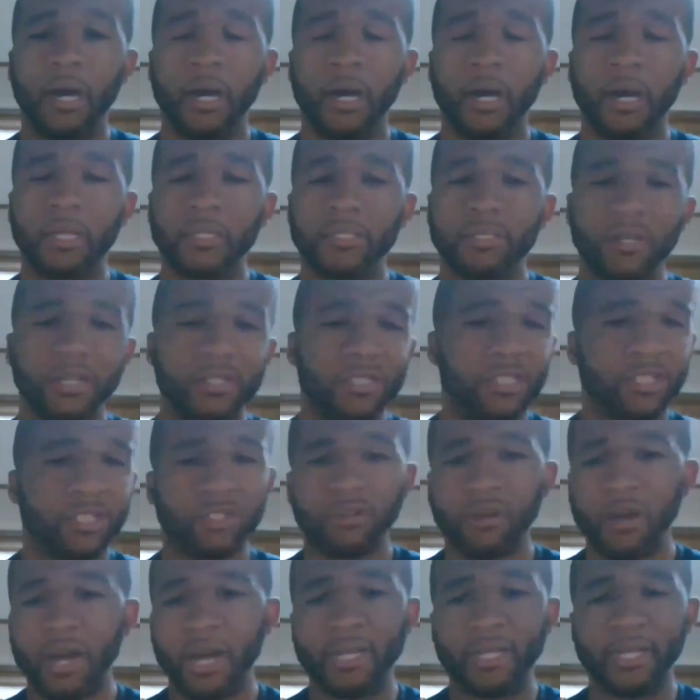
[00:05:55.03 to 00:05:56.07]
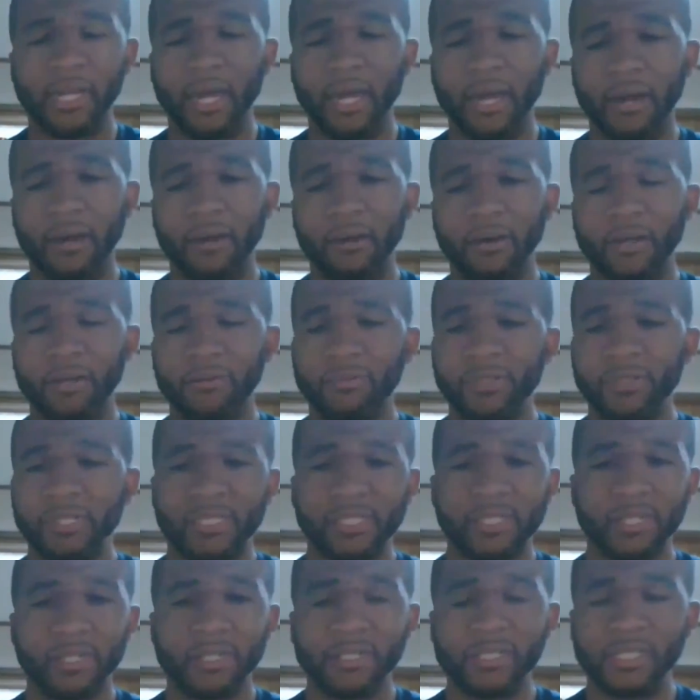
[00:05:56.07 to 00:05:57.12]
so I just tried it out. I
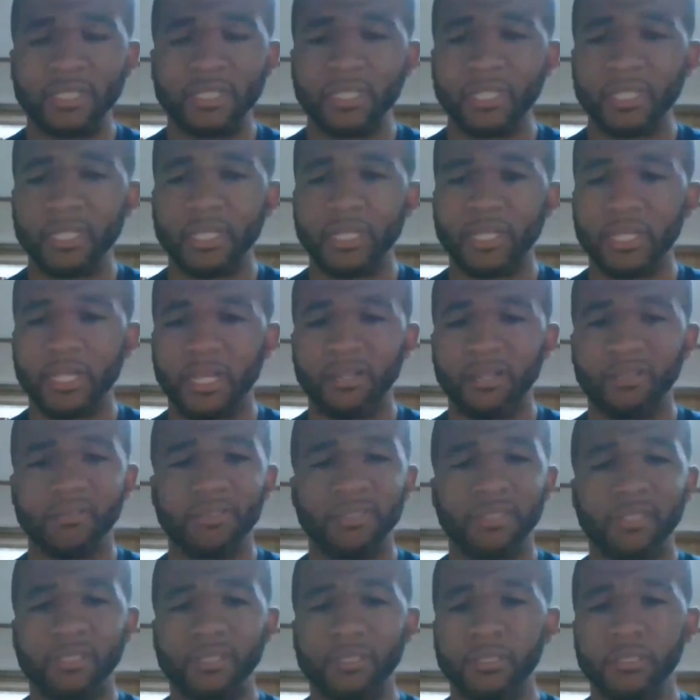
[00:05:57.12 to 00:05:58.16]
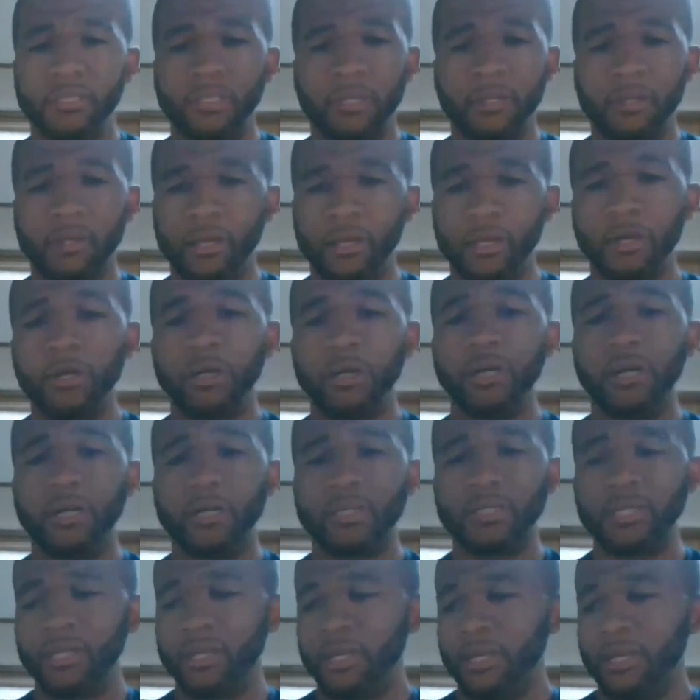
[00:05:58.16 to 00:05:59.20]
researched it and I was
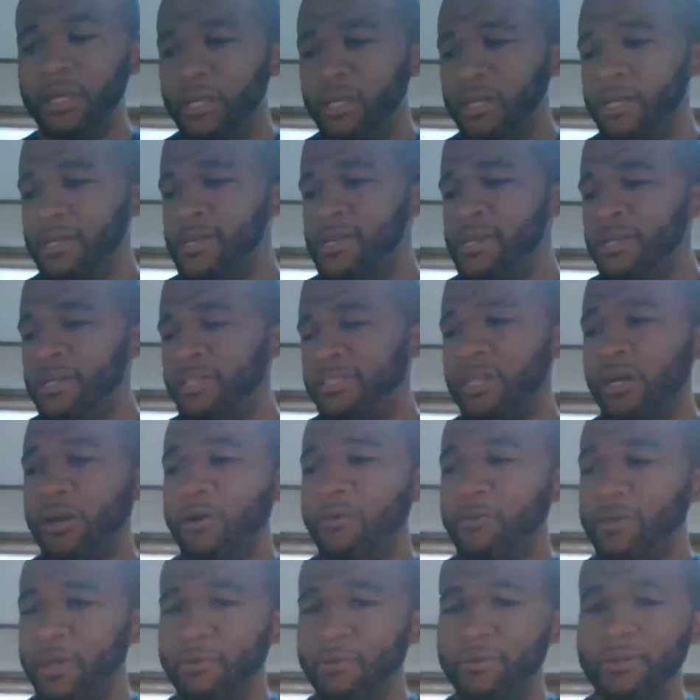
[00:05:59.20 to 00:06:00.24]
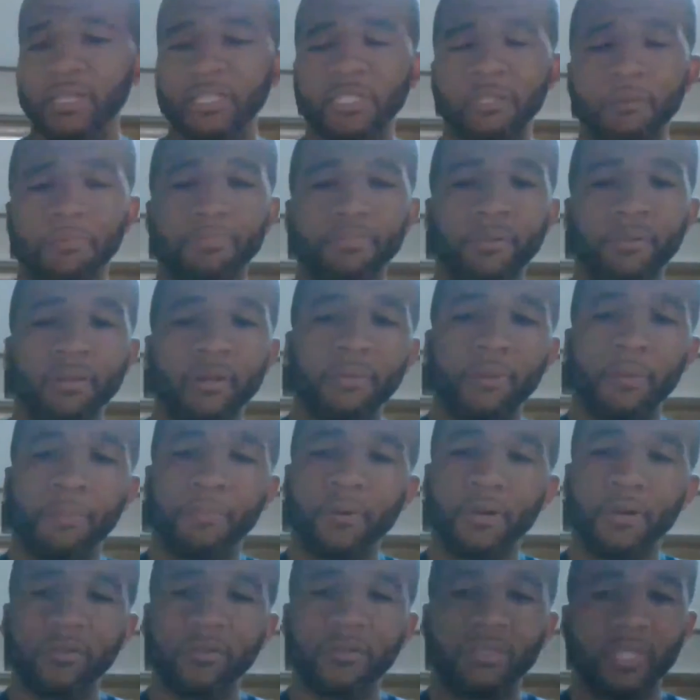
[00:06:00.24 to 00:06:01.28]
hooked. So when they released the
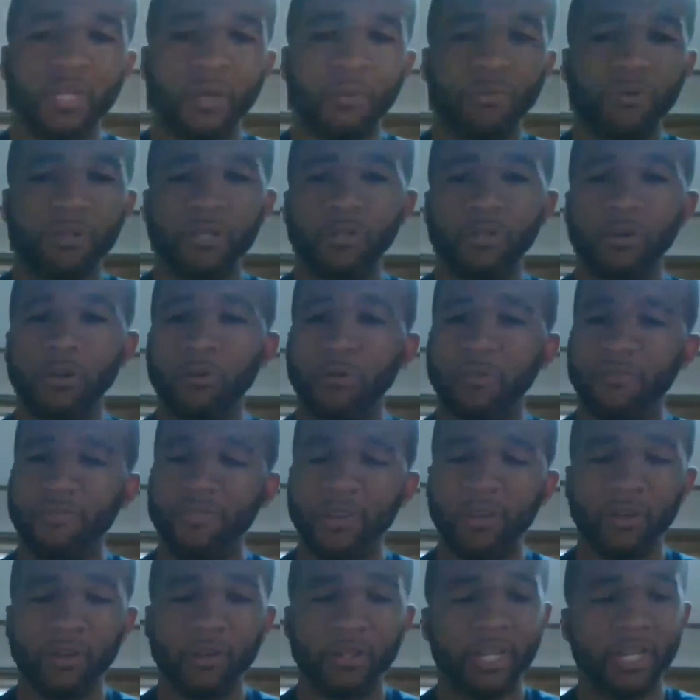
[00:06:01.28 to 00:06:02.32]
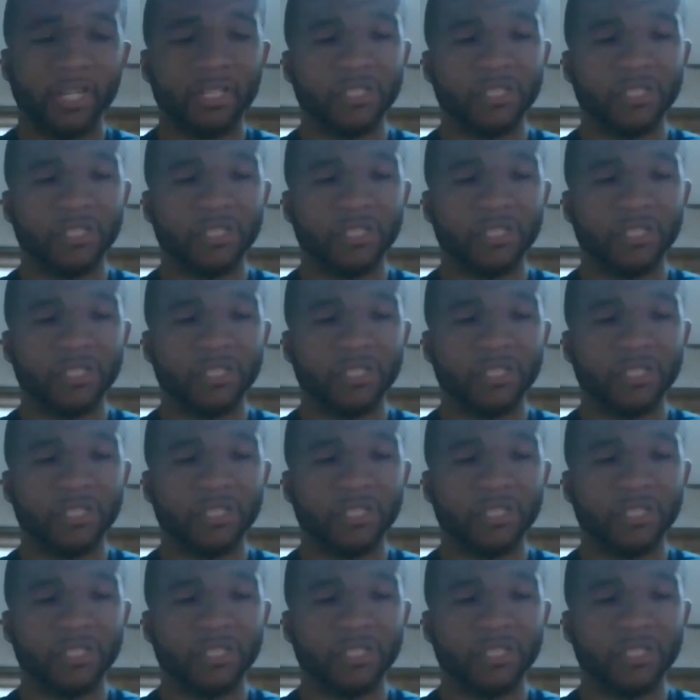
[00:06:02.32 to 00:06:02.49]
protein, I want to do a review on that